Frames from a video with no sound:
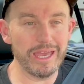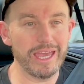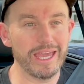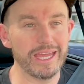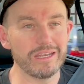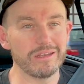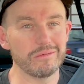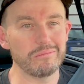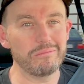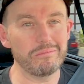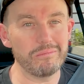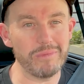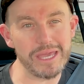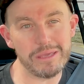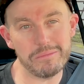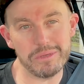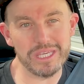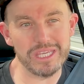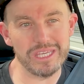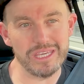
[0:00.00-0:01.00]
and
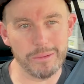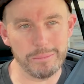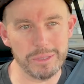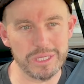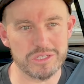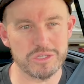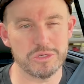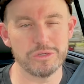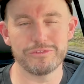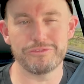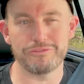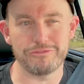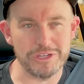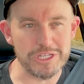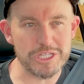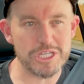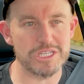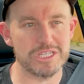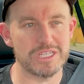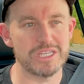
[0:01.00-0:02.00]
maybe a bit too
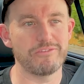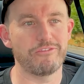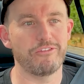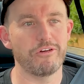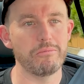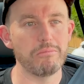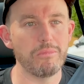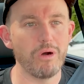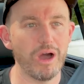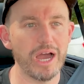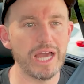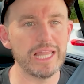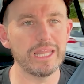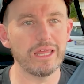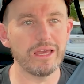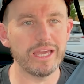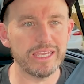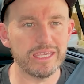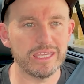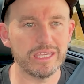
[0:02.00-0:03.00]
fidgety for my
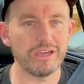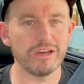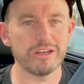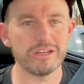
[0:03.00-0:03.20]
liking.